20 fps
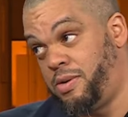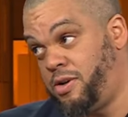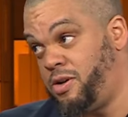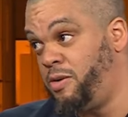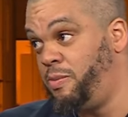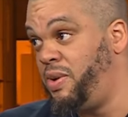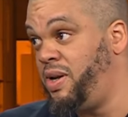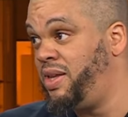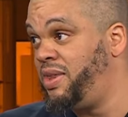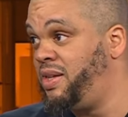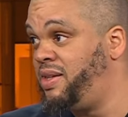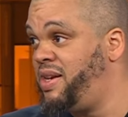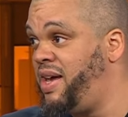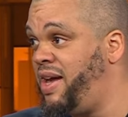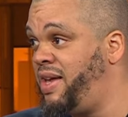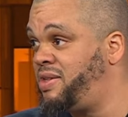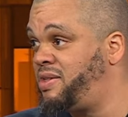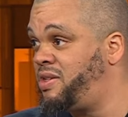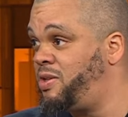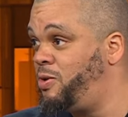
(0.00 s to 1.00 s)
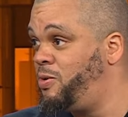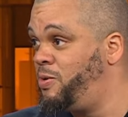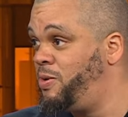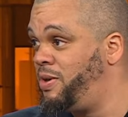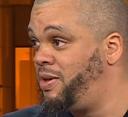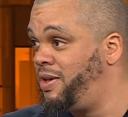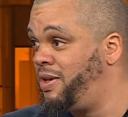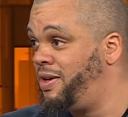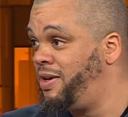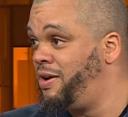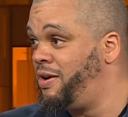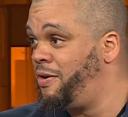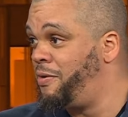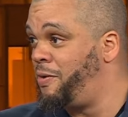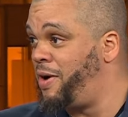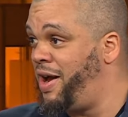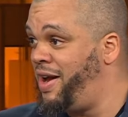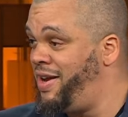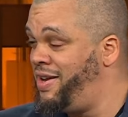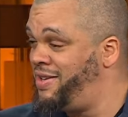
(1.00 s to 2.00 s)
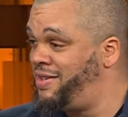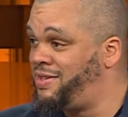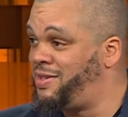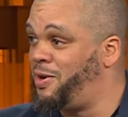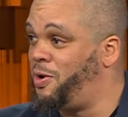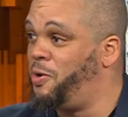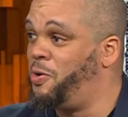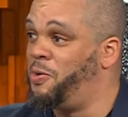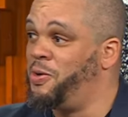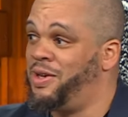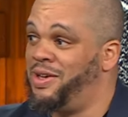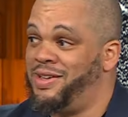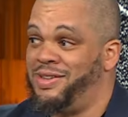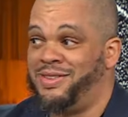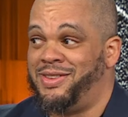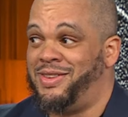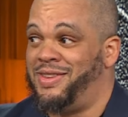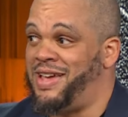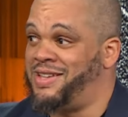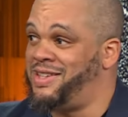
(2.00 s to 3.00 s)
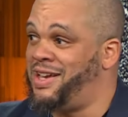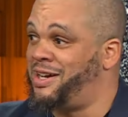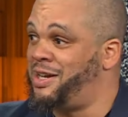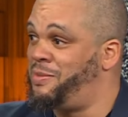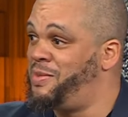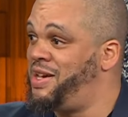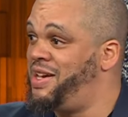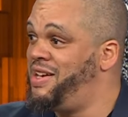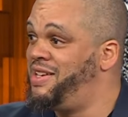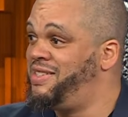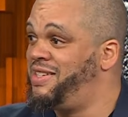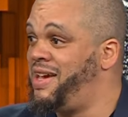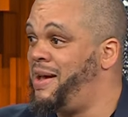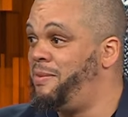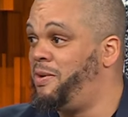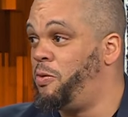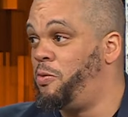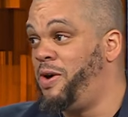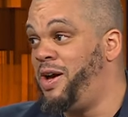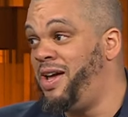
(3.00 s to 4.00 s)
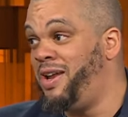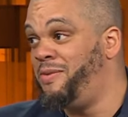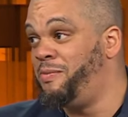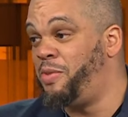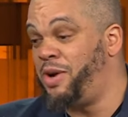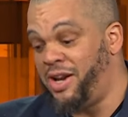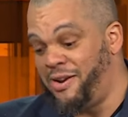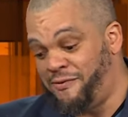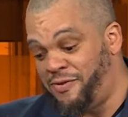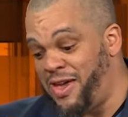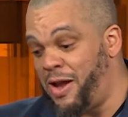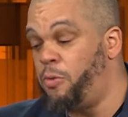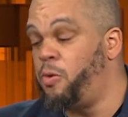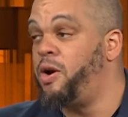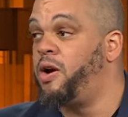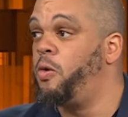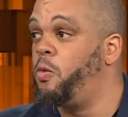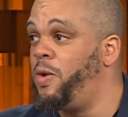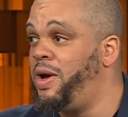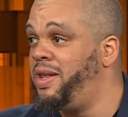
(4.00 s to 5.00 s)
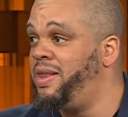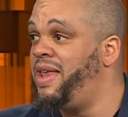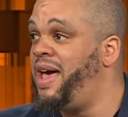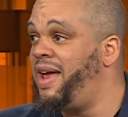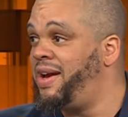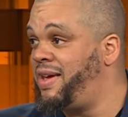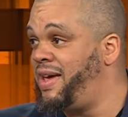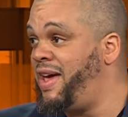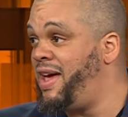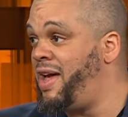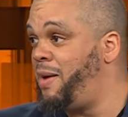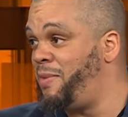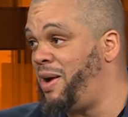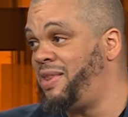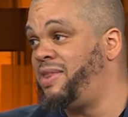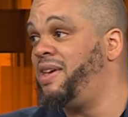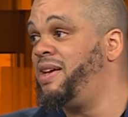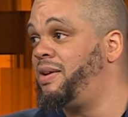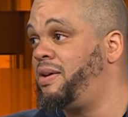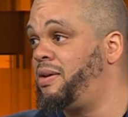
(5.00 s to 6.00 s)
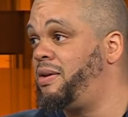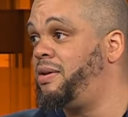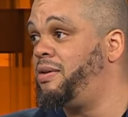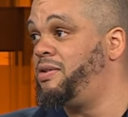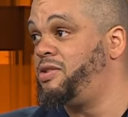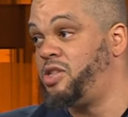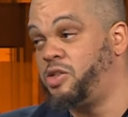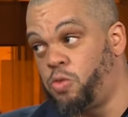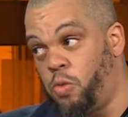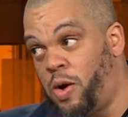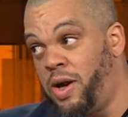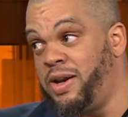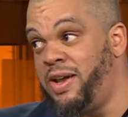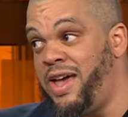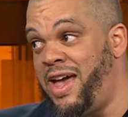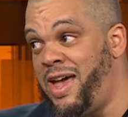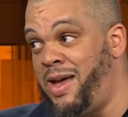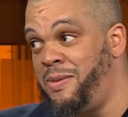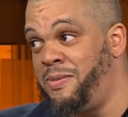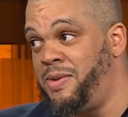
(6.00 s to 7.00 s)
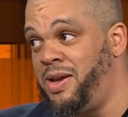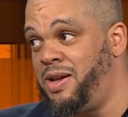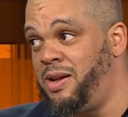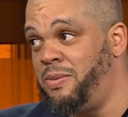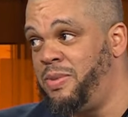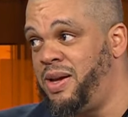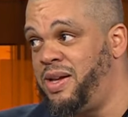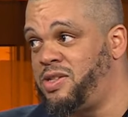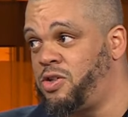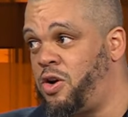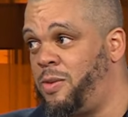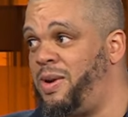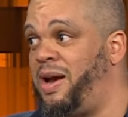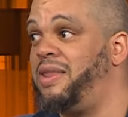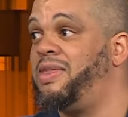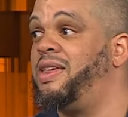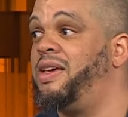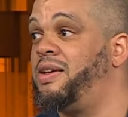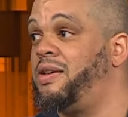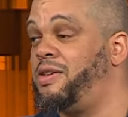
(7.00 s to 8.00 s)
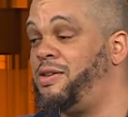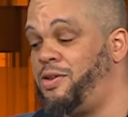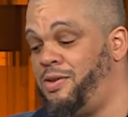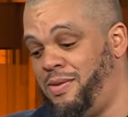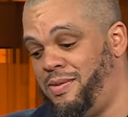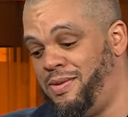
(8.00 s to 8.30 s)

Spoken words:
could be in the dance too, right? So that's not going to be an easy game to win. But if they were to win that game, I think just one game in the Big East tournament, I think